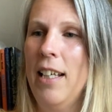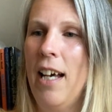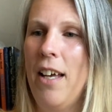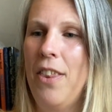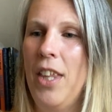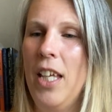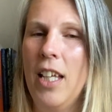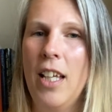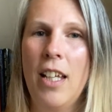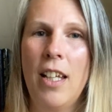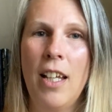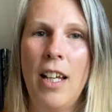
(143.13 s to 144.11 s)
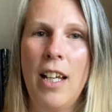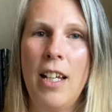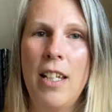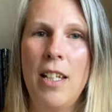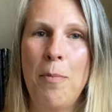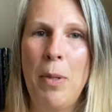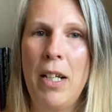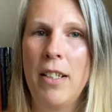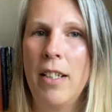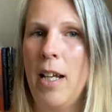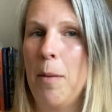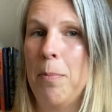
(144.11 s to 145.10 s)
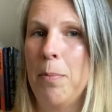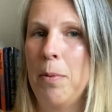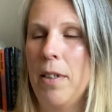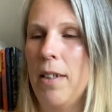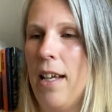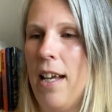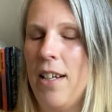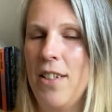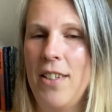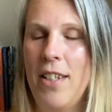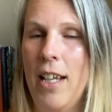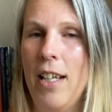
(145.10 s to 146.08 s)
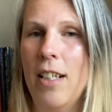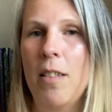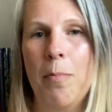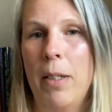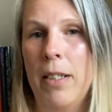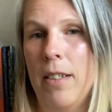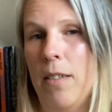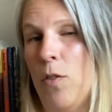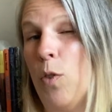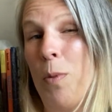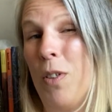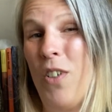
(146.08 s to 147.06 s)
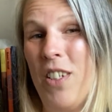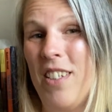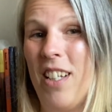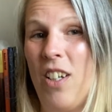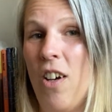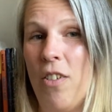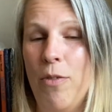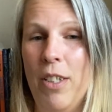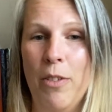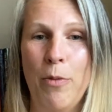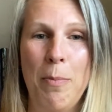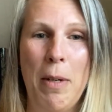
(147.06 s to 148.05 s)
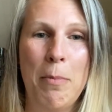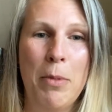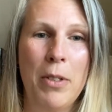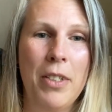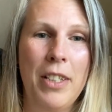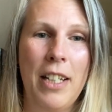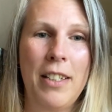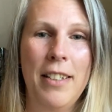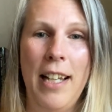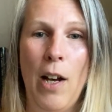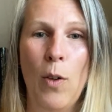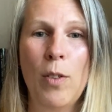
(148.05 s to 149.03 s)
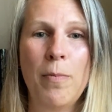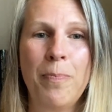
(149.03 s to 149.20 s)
I think I picked it up at a sale, but to be honest, I can't really remember that now.